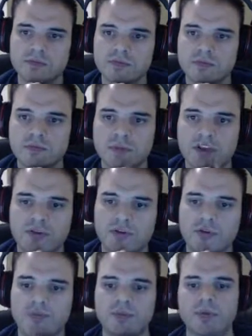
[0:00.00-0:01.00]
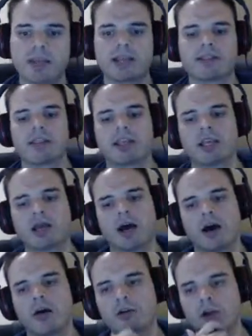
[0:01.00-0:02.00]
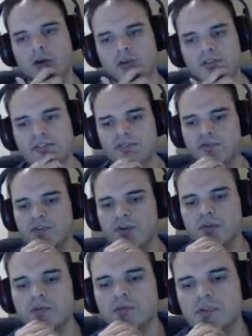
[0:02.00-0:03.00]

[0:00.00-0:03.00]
As you do get the Oko onto Sylveon, which is